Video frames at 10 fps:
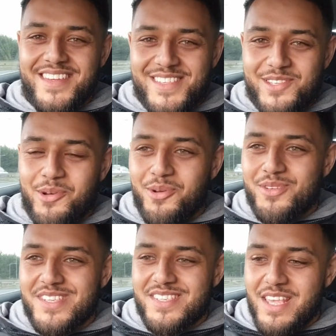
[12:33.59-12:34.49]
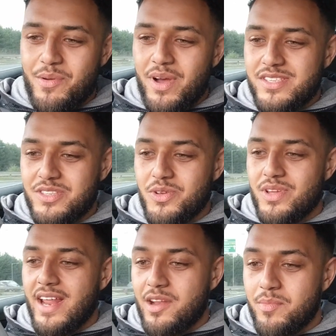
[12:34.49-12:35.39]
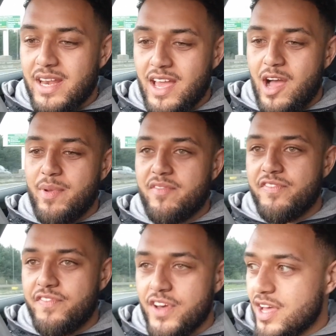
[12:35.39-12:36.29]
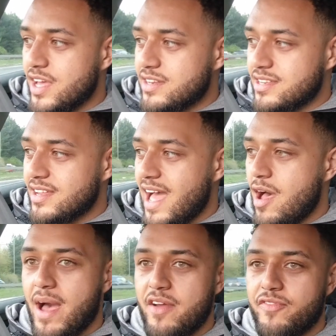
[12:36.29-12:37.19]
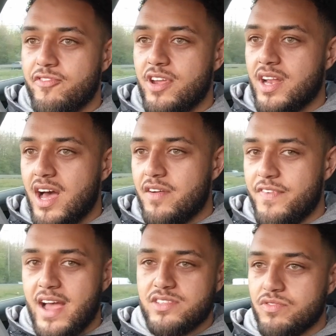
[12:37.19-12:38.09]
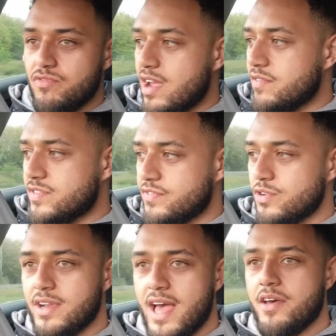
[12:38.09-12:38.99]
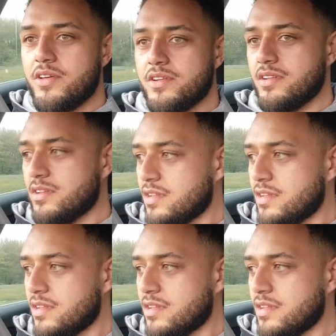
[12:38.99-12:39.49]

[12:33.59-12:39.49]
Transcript: So we'll just see what it's doing at the minute. I'm in third at about 3,500 revs, foot down.